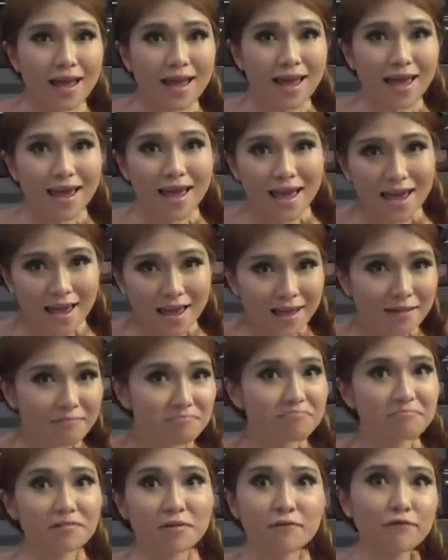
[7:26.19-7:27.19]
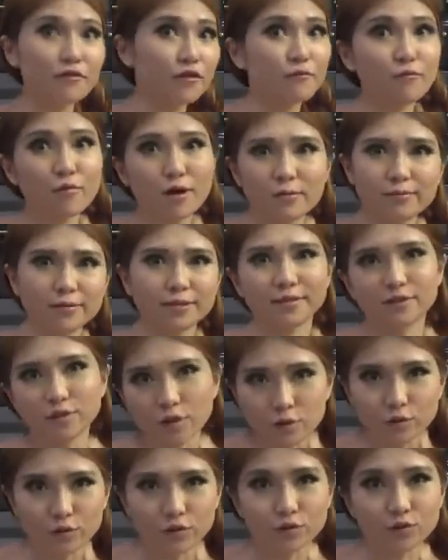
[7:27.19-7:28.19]
and the firmware was
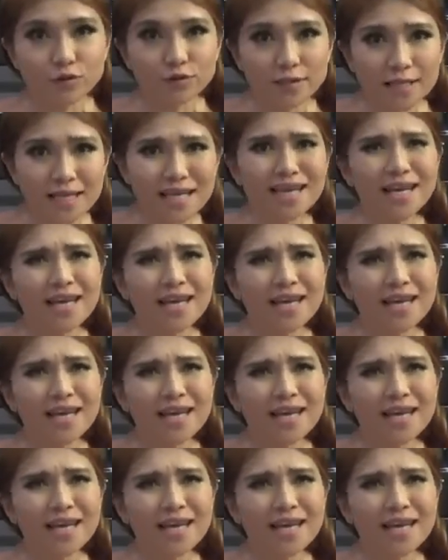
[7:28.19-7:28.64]
no good.